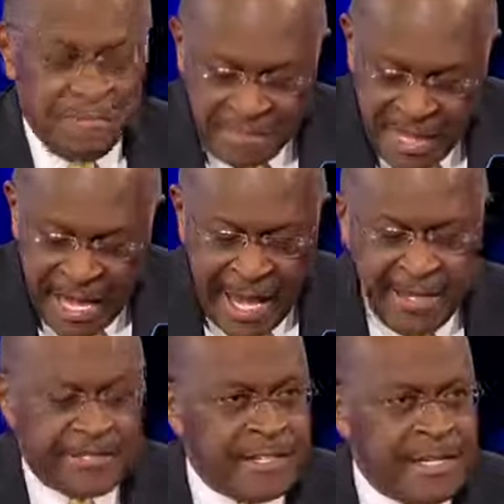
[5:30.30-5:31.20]
They
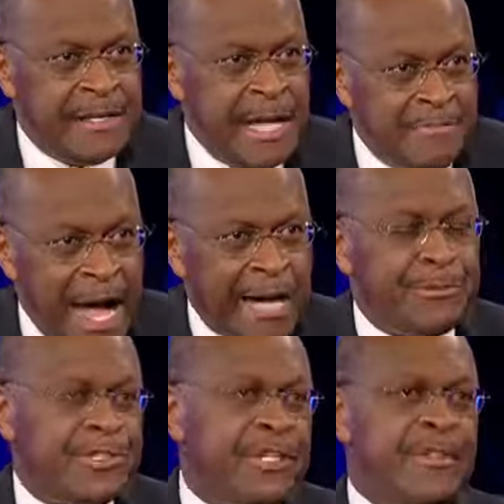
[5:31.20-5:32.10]
see the
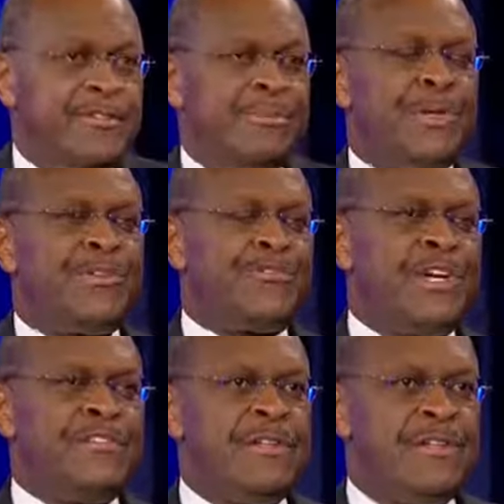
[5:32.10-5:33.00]
hypocrisy in this
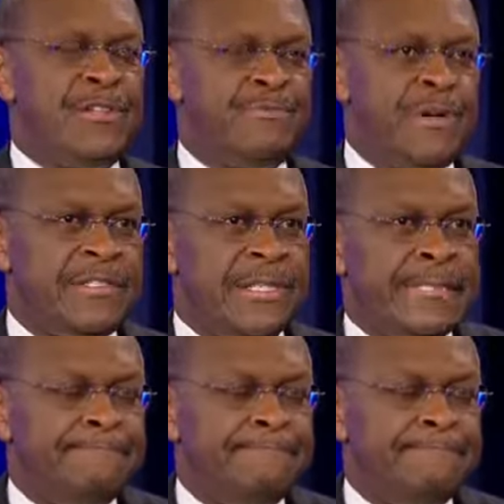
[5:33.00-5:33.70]
administration and this president.